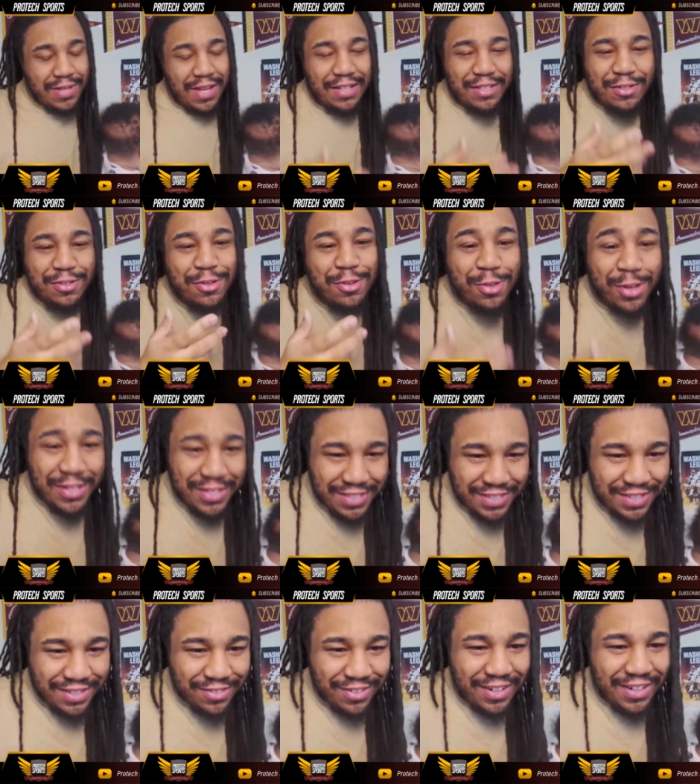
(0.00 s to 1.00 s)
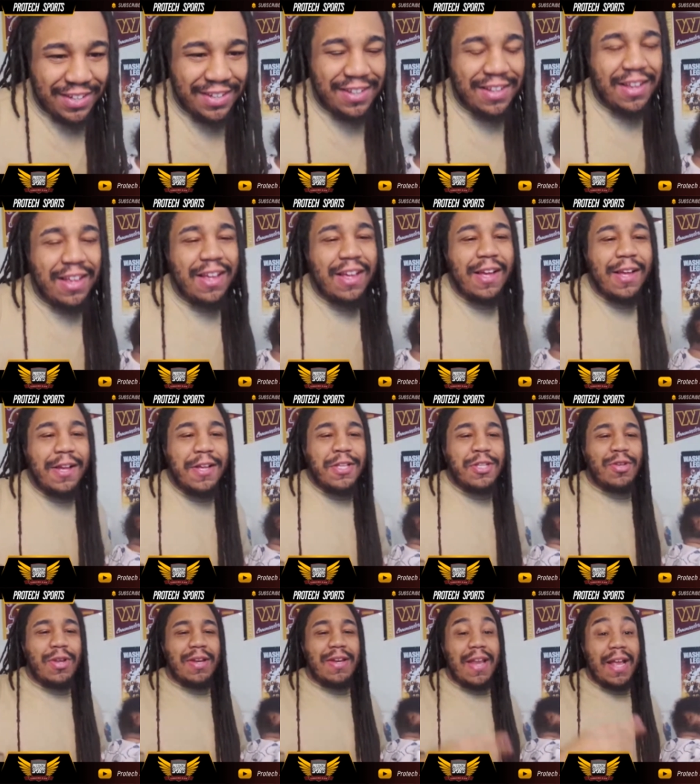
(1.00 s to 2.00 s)
That's crazy, right?
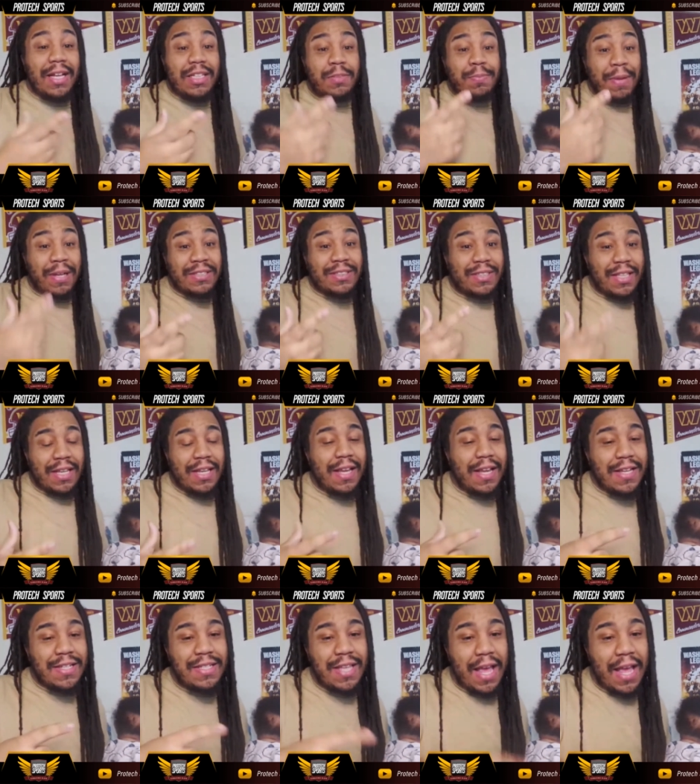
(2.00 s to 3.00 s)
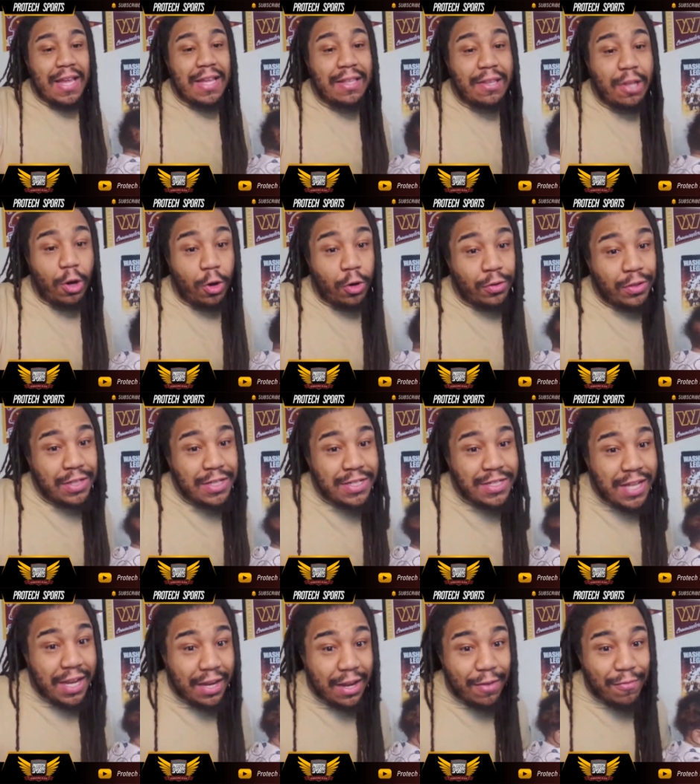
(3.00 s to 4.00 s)
So the next best thing is a early
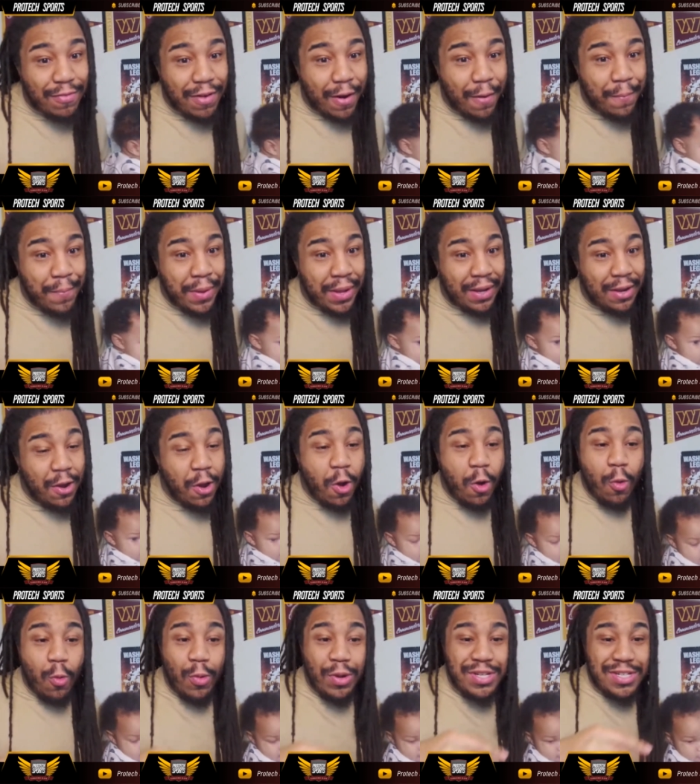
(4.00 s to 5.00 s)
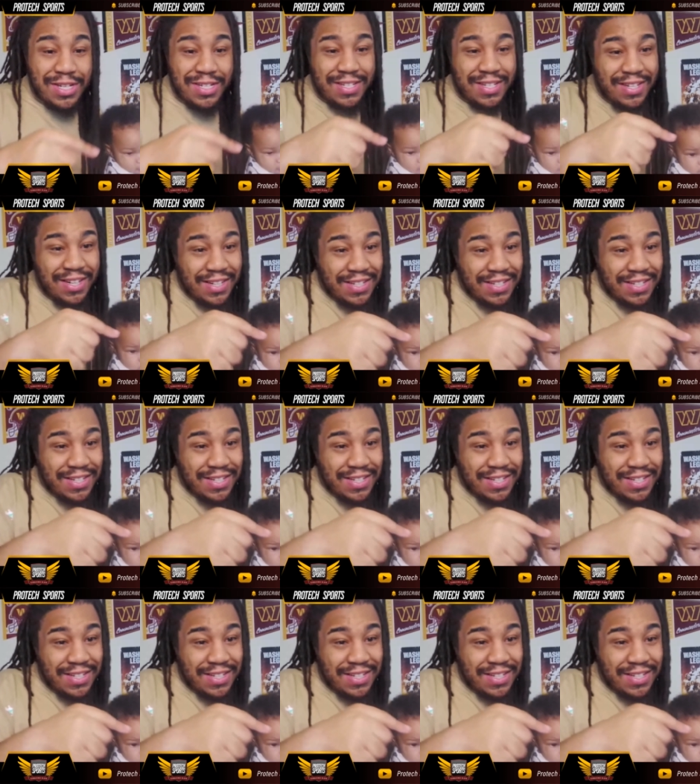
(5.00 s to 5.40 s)
second round pick, which is an